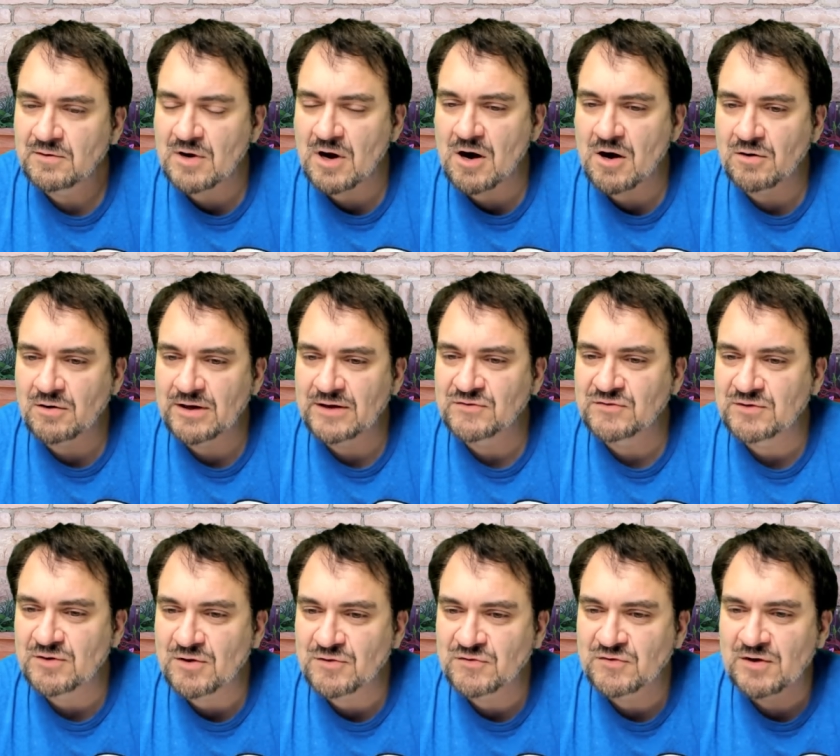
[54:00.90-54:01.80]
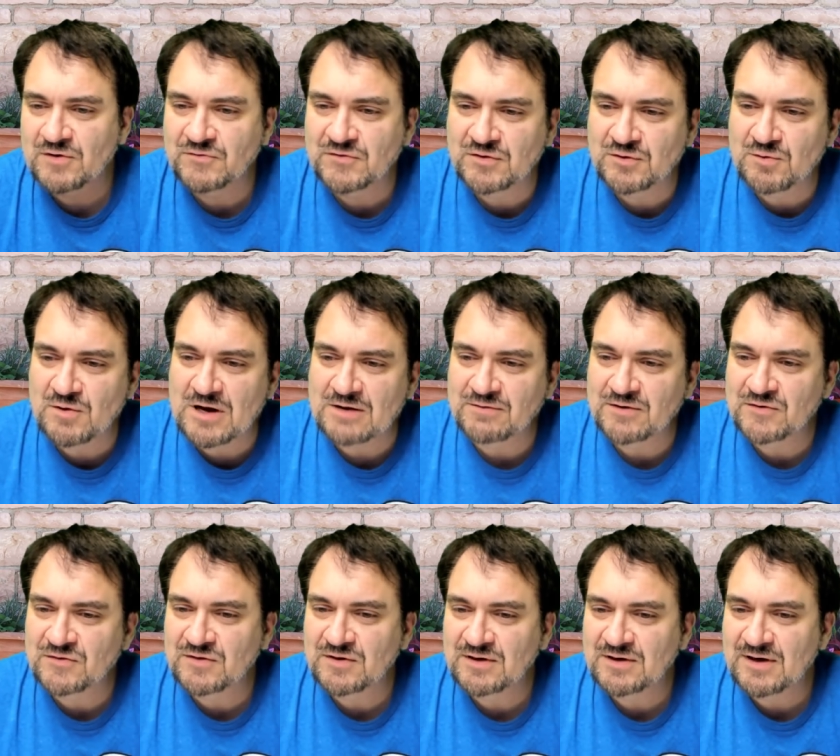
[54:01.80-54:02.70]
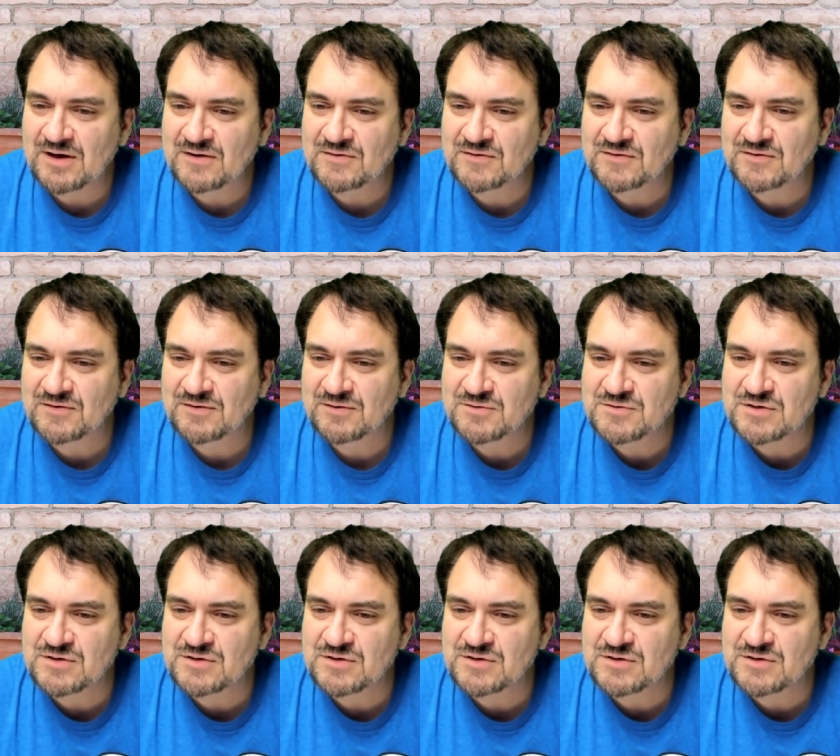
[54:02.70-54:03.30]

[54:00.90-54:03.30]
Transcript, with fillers: Carl likes the old stuff too, obviously. Yes.